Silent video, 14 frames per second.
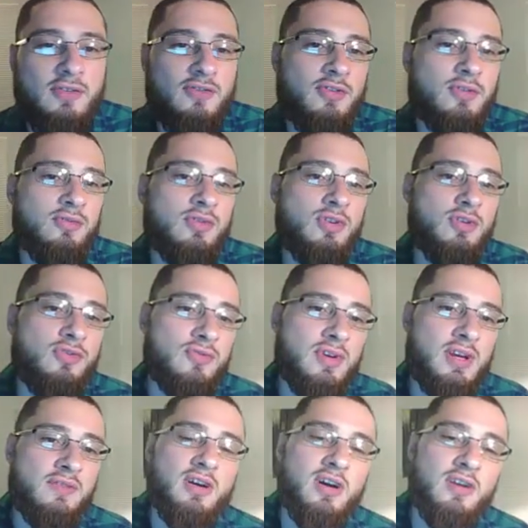So nodes of
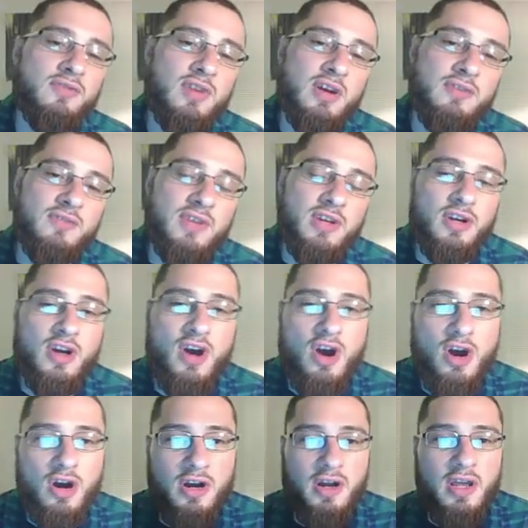Ranvier
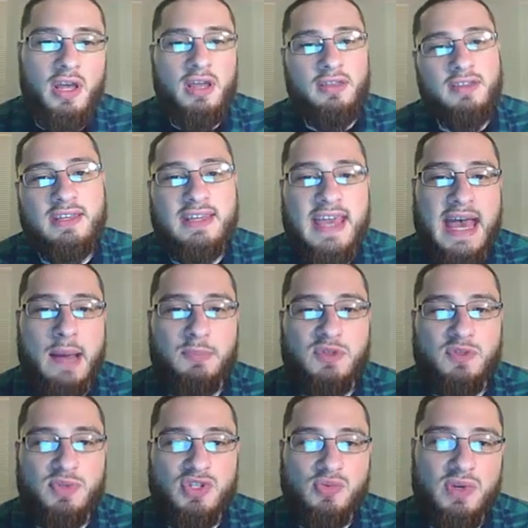are the
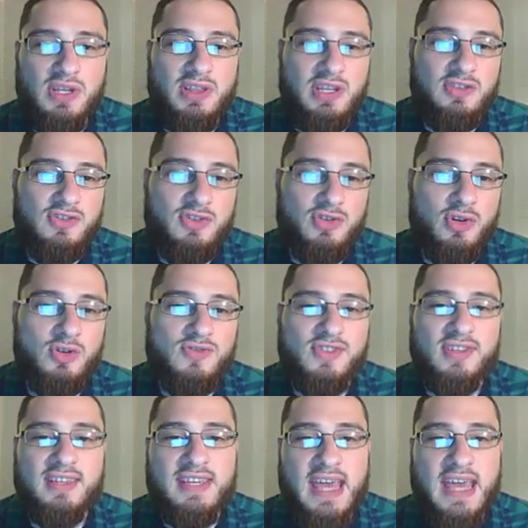gaps between the internodes,